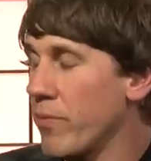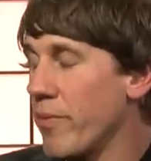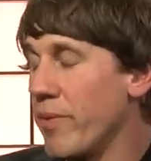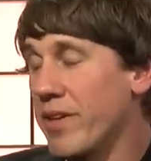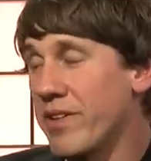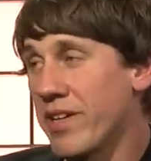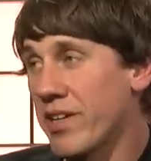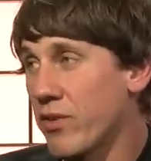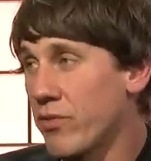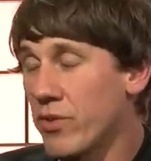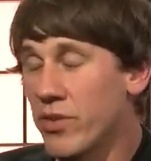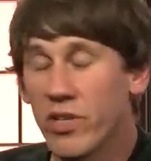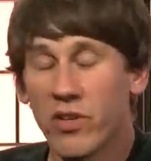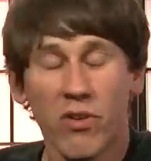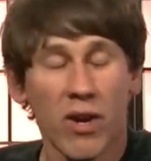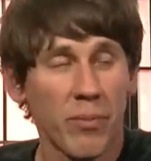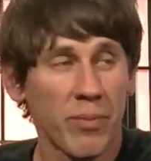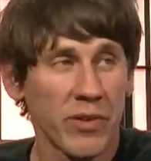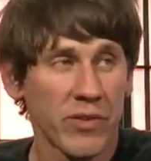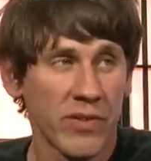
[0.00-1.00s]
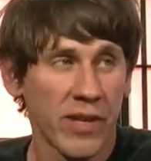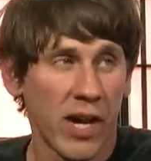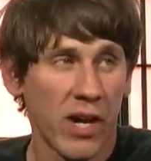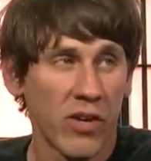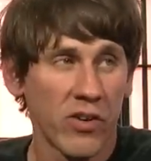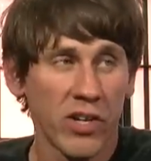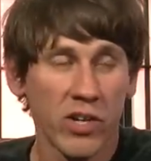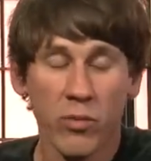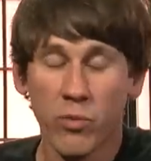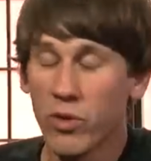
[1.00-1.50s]
and maybe take a really crappy
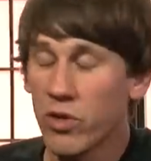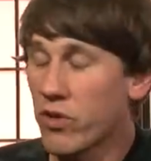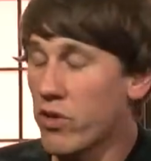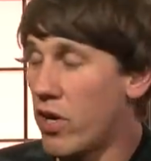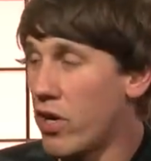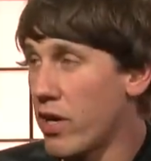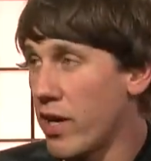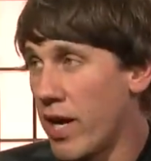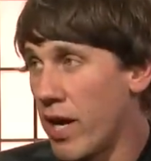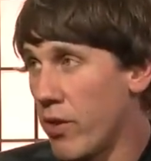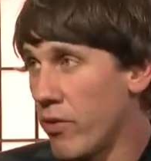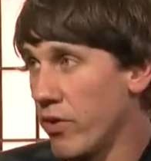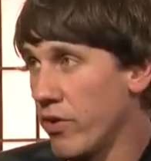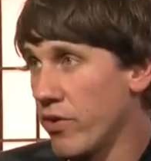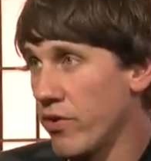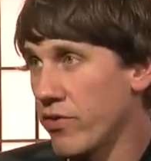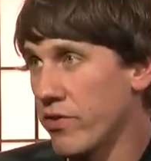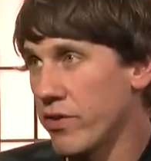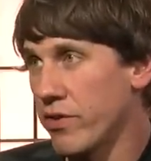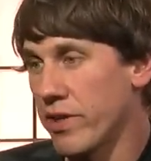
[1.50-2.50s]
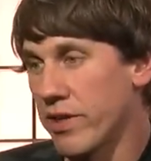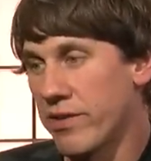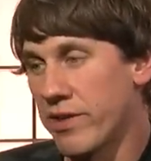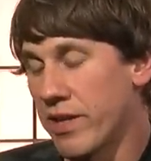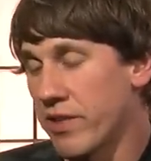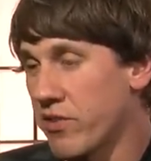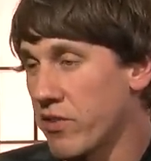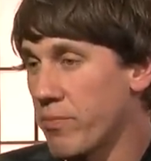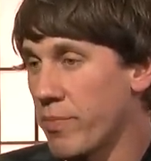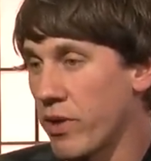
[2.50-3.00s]
salary and work long hours and like
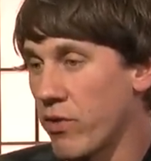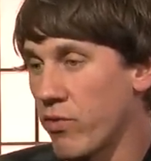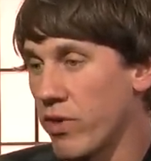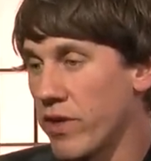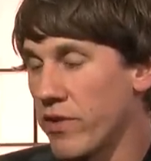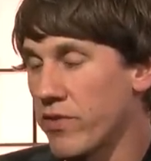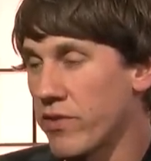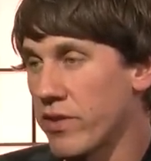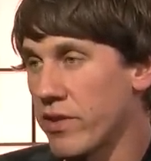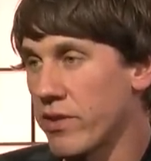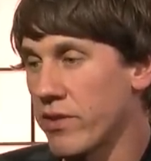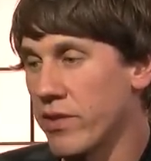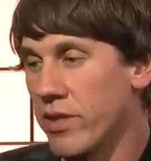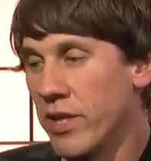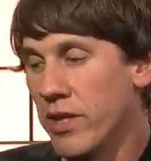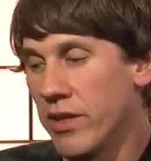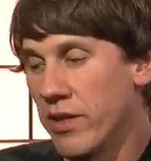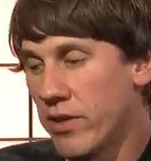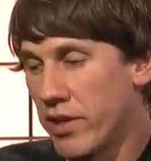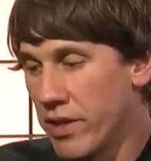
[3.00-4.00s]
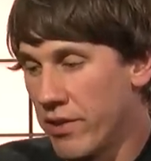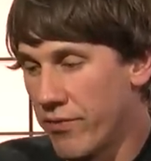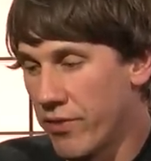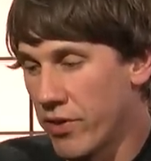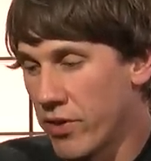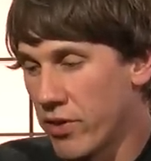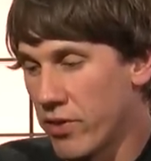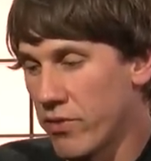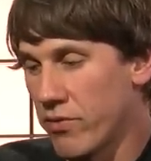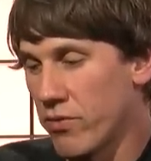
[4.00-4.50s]
take this big risk and leave
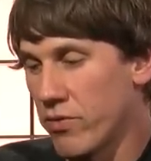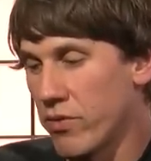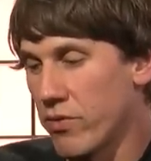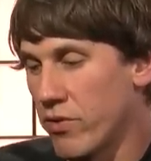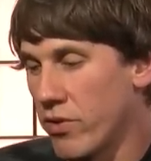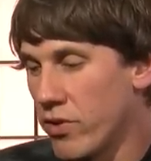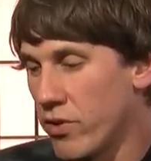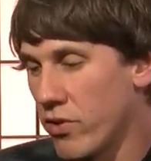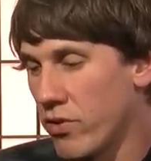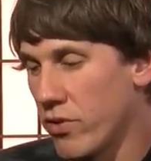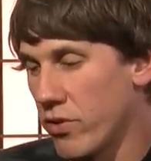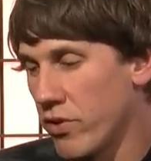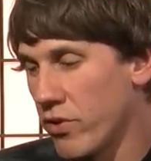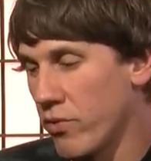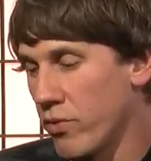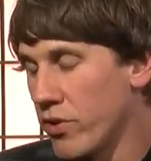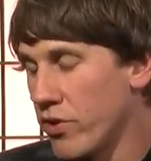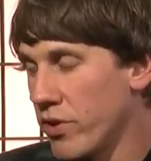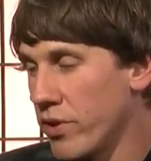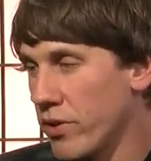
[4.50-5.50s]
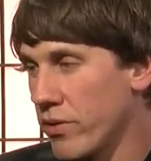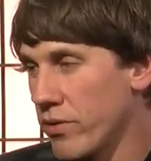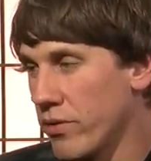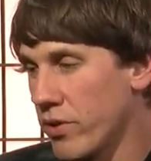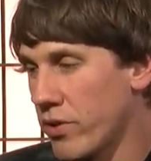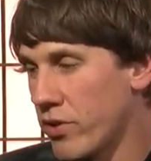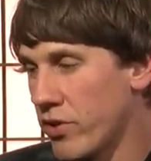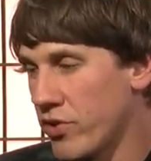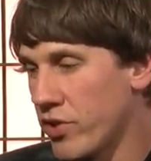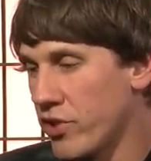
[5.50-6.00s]
your your, your really
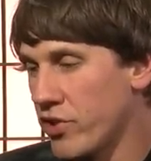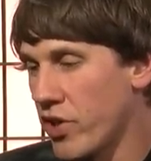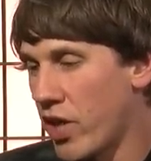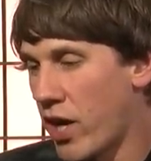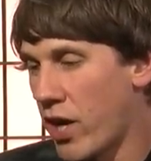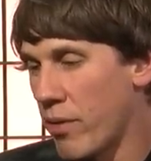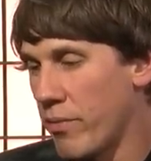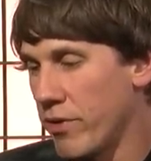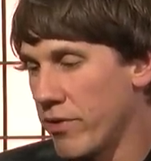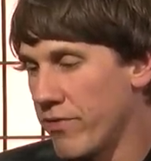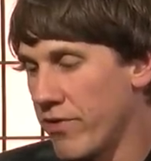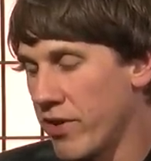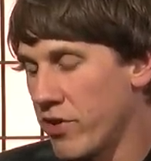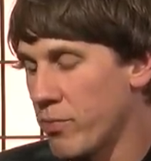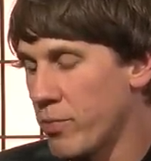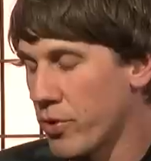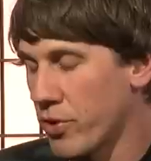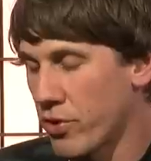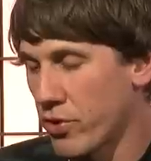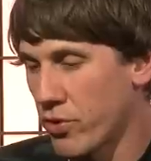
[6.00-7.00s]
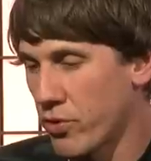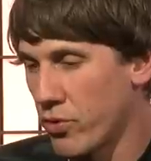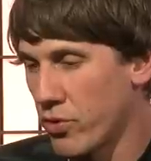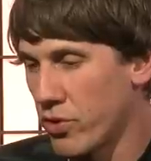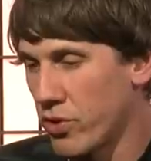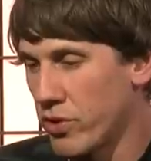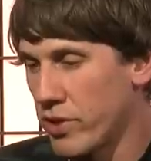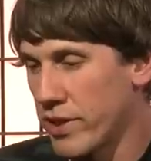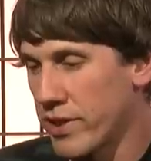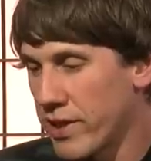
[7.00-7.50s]
cushy job at Facebook or
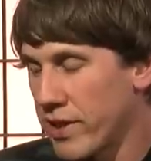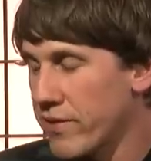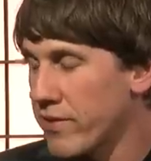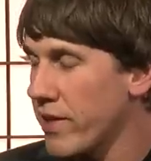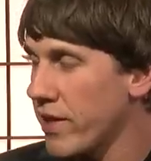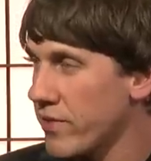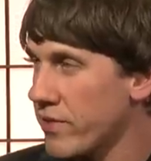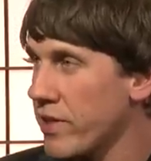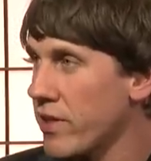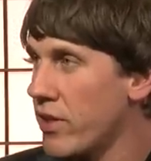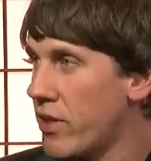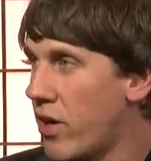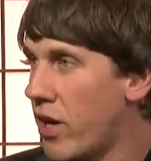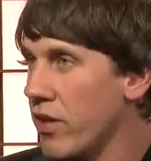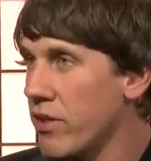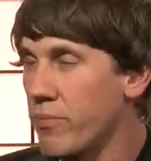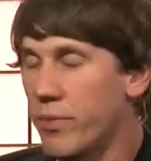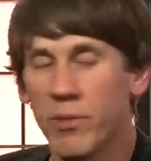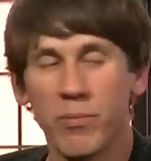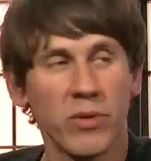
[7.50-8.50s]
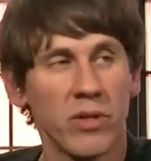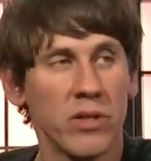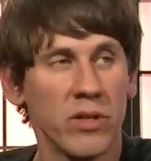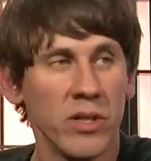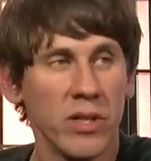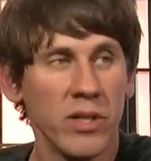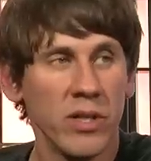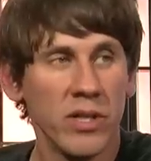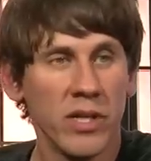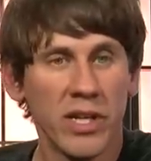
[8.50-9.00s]
Google. Like that's asking a lot of people,
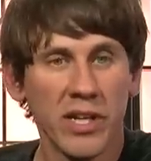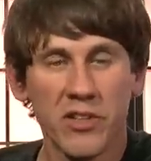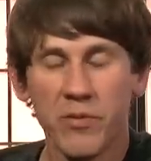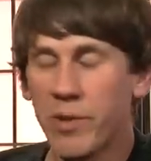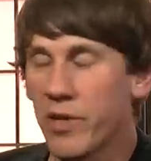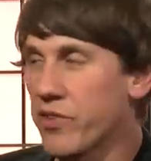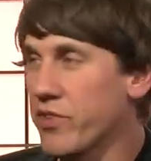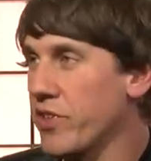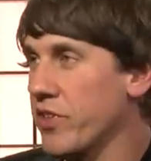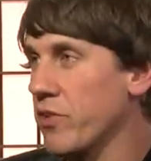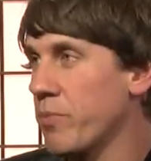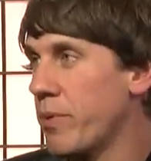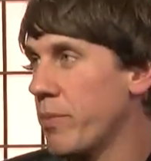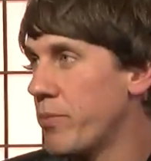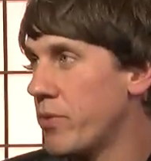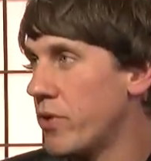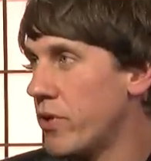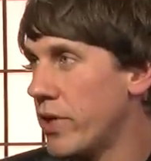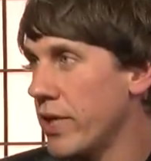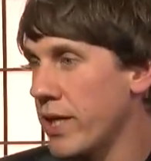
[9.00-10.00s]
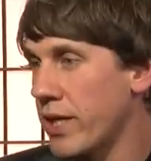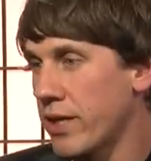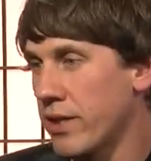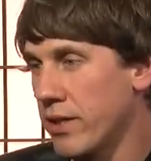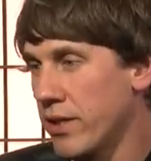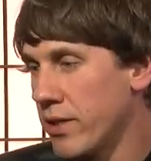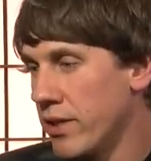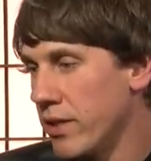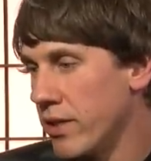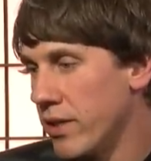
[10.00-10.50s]
and especially as people like,
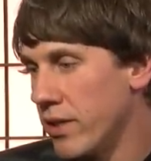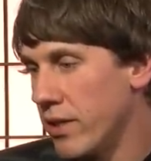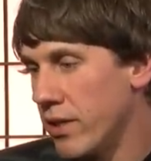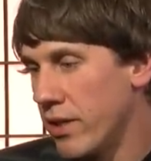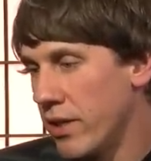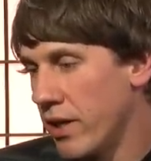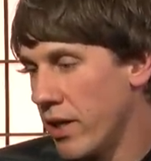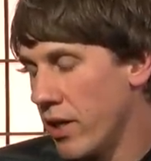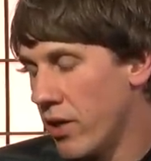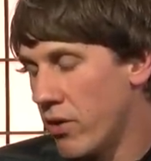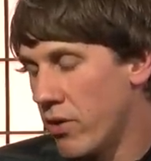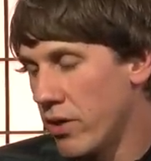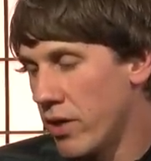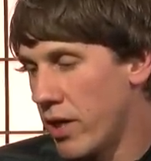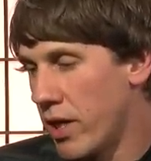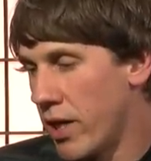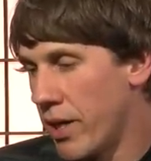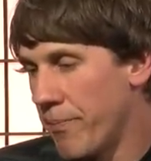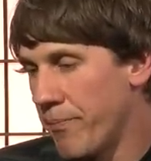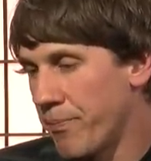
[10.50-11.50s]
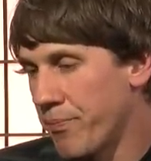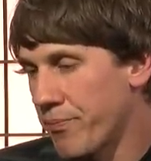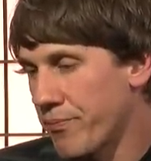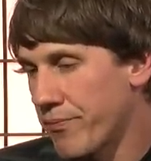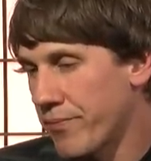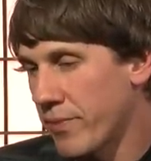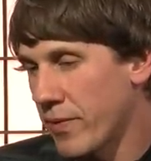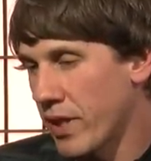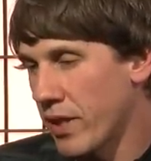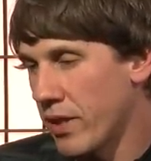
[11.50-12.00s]
you know, um,
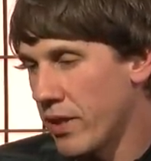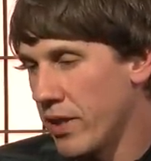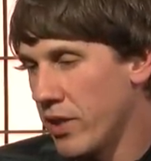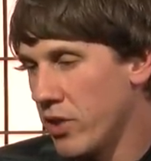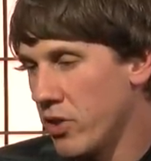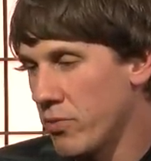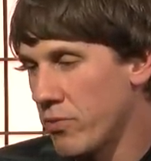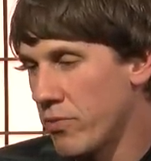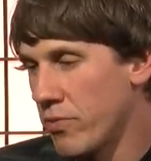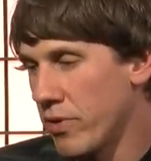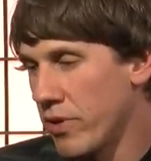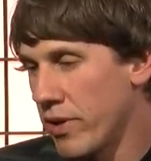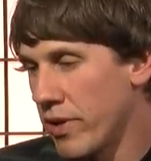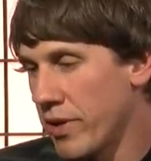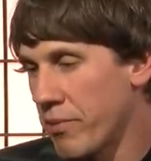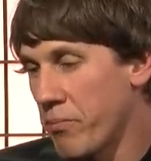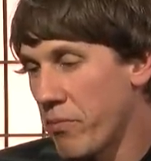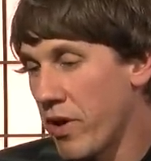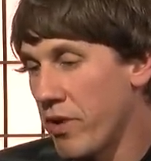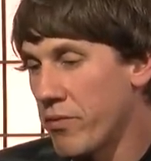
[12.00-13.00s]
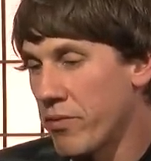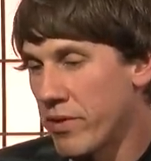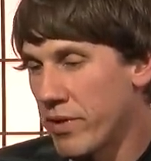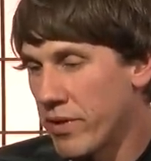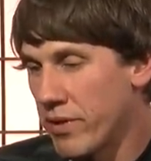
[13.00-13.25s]
you know, like, uh,